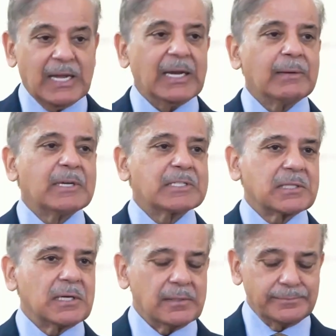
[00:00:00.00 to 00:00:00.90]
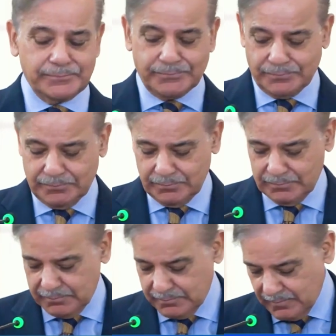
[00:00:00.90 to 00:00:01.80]
Planning Minister
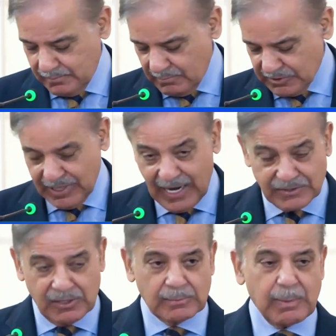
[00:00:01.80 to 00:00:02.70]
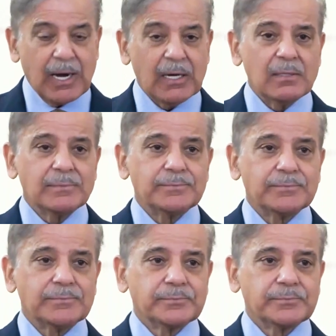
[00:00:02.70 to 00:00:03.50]
Mr. Ehsan Iqbal,